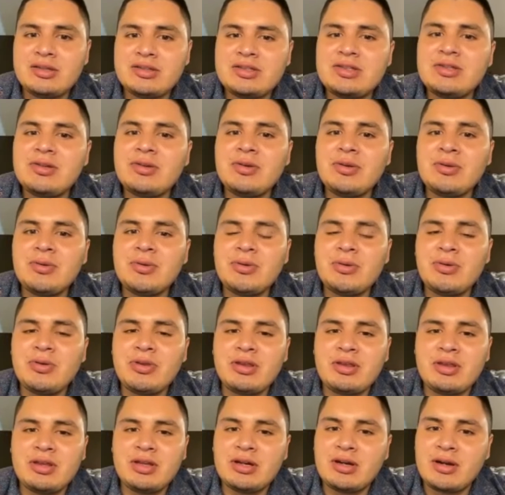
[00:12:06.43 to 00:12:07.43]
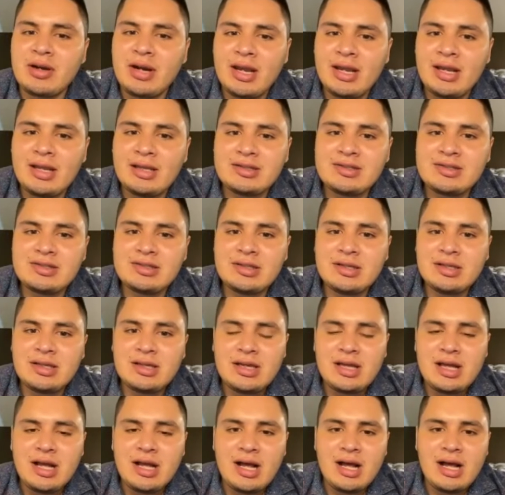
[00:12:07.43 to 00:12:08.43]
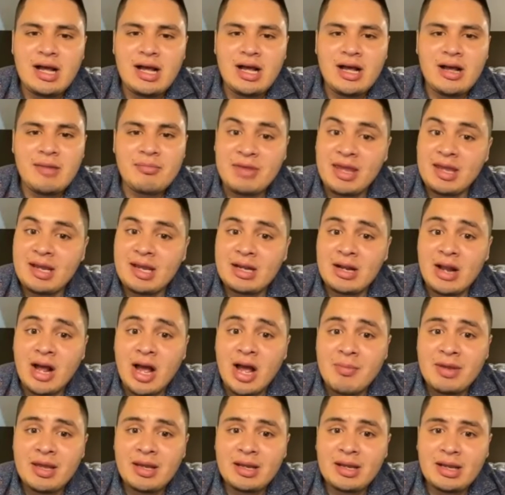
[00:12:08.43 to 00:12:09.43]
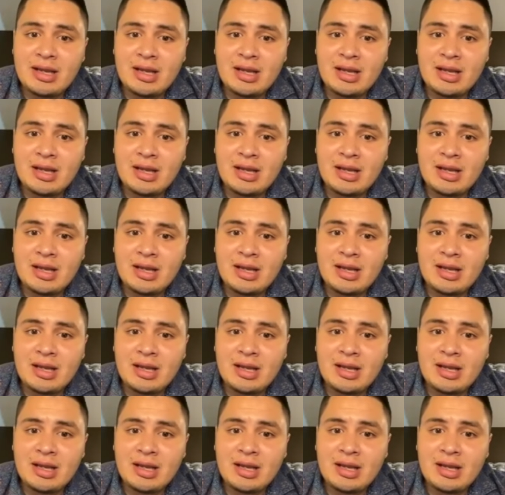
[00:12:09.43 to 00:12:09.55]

to the great economic